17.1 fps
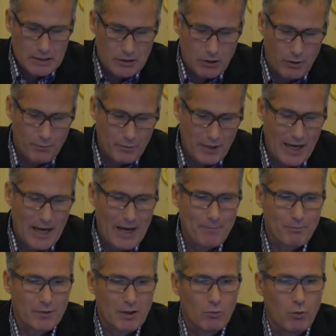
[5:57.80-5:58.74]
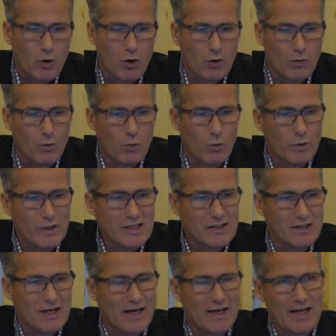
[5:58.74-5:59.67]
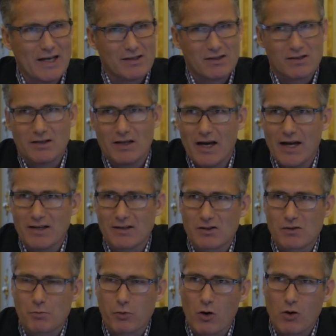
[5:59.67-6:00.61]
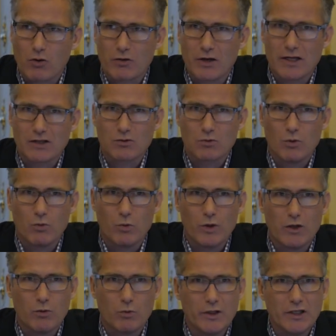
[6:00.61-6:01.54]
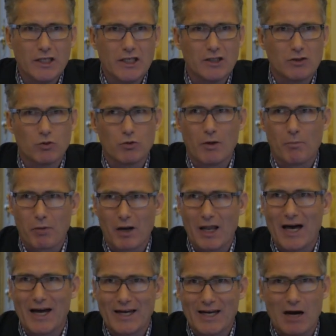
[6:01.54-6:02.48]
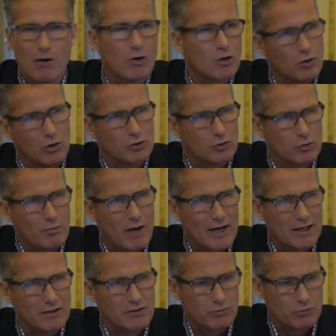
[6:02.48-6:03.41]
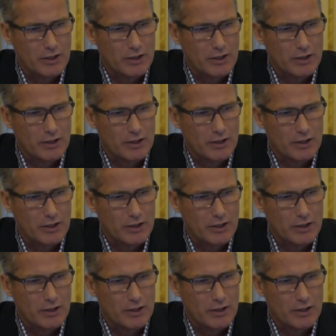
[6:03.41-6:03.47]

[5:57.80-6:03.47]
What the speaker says: So what we said as ProQuest, we need to apply our go-to-market